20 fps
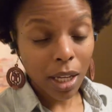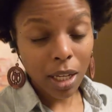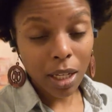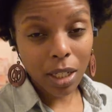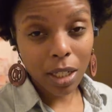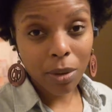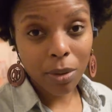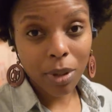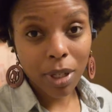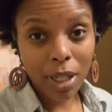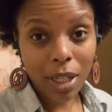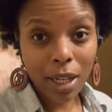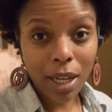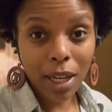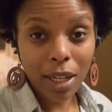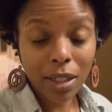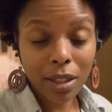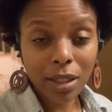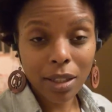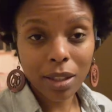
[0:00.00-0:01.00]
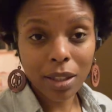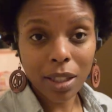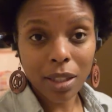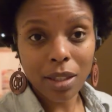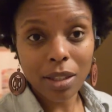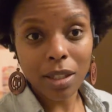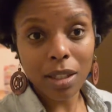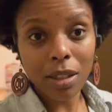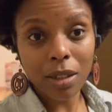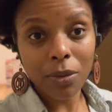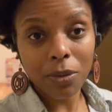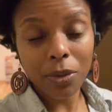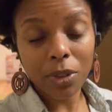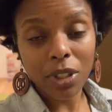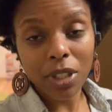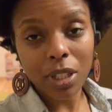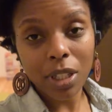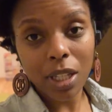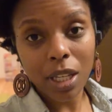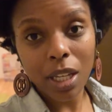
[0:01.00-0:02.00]
Anyway, I think that's it for
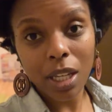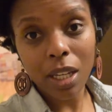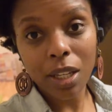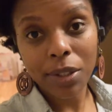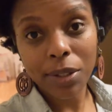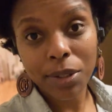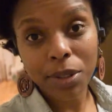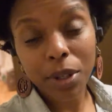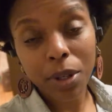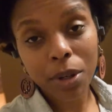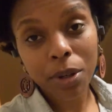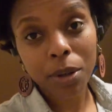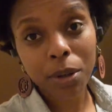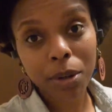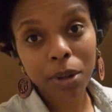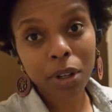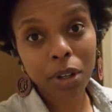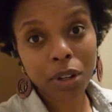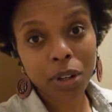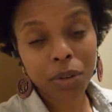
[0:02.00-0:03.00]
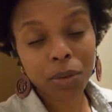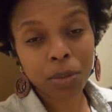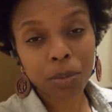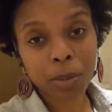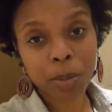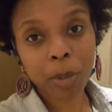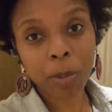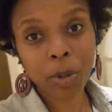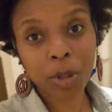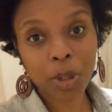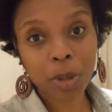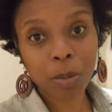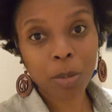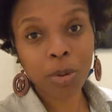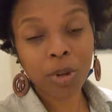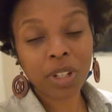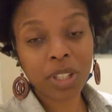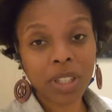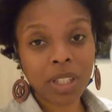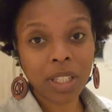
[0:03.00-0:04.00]
today. So remember the
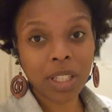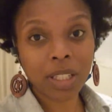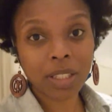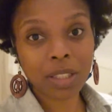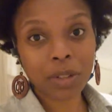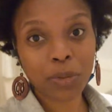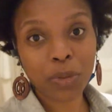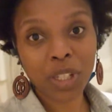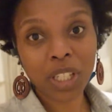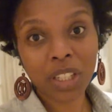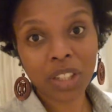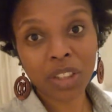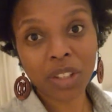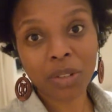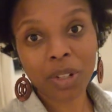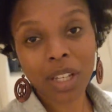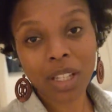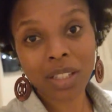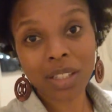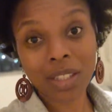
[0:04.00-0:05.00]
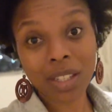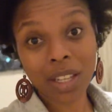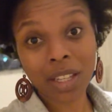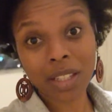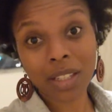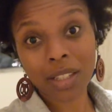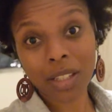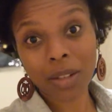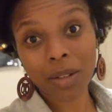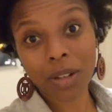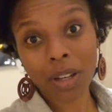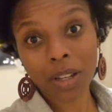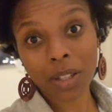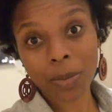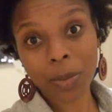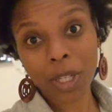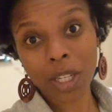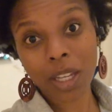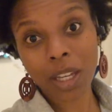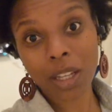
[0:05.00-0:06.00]
important things and forget the rest, and see you
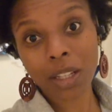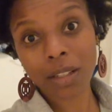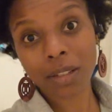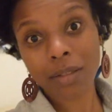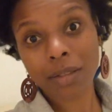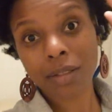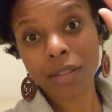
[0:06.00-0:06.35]
next weekend.